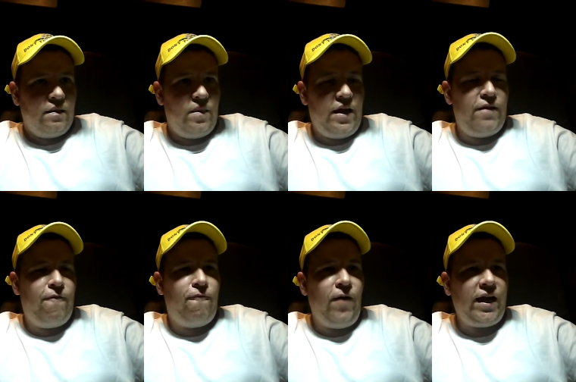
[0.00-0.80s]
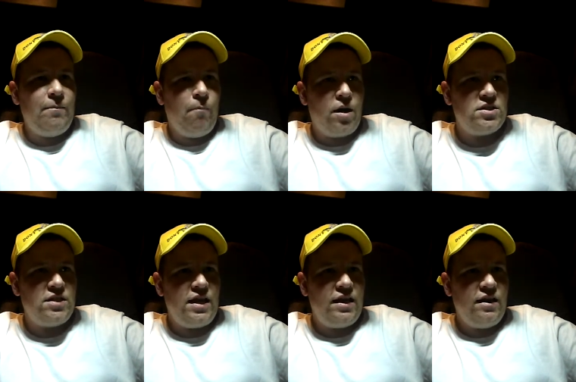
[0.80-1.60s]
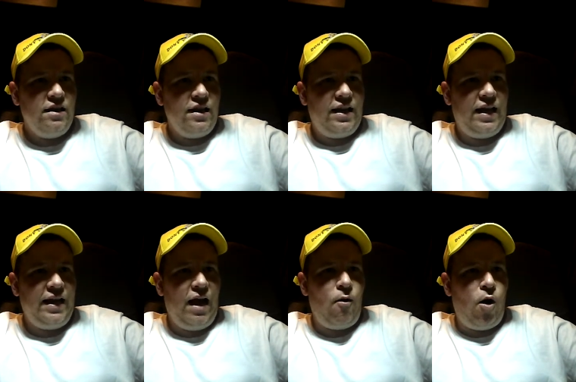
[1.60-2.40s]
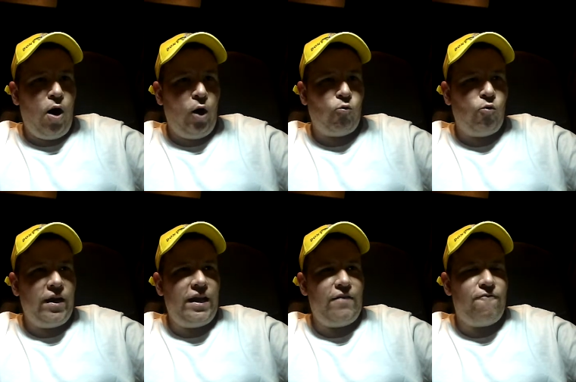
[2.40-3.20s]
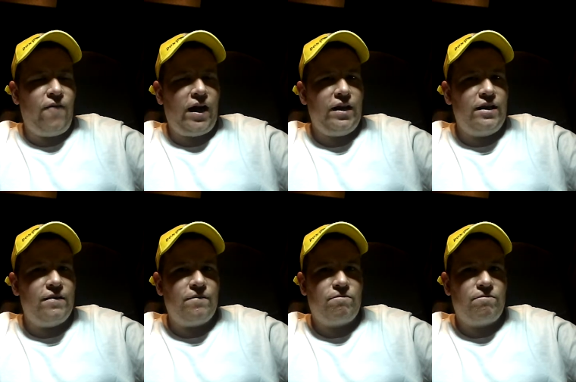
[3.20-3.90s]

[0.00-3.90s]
that a fucking Mustang cannot outrun a fucking